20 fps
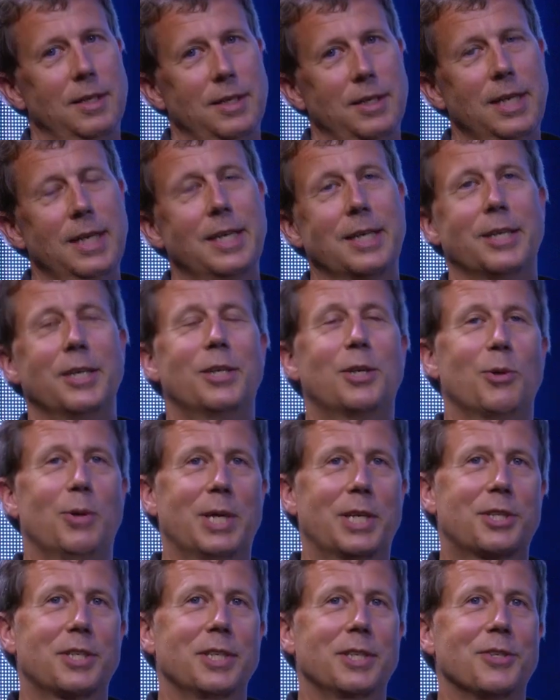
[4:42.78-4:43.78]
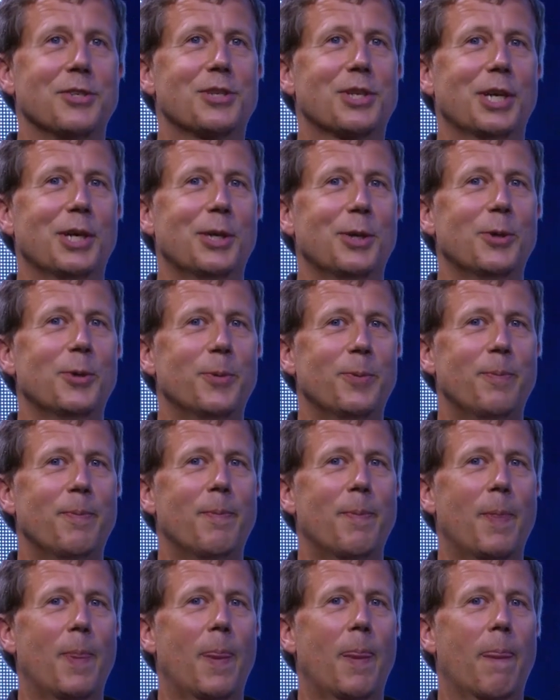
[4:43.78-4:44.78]
Yeah, good question. So
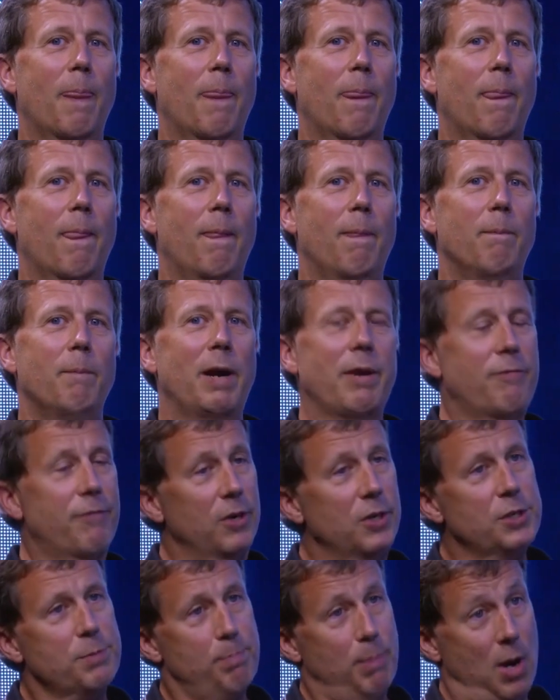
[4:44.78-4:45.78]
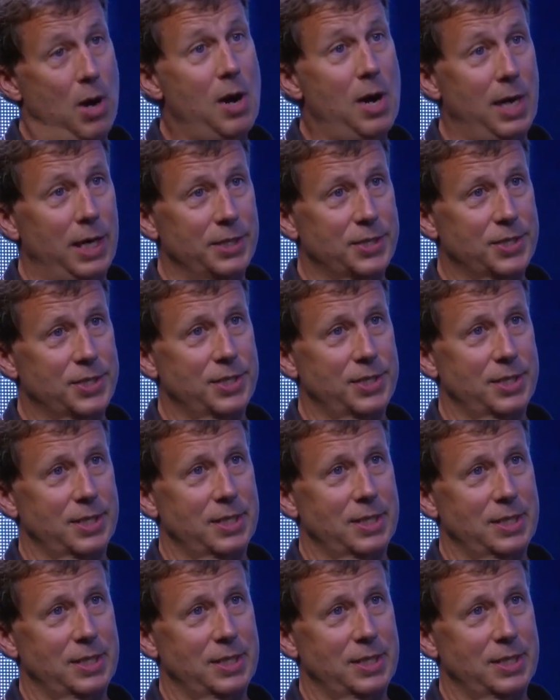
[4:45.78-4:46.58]
my first boss,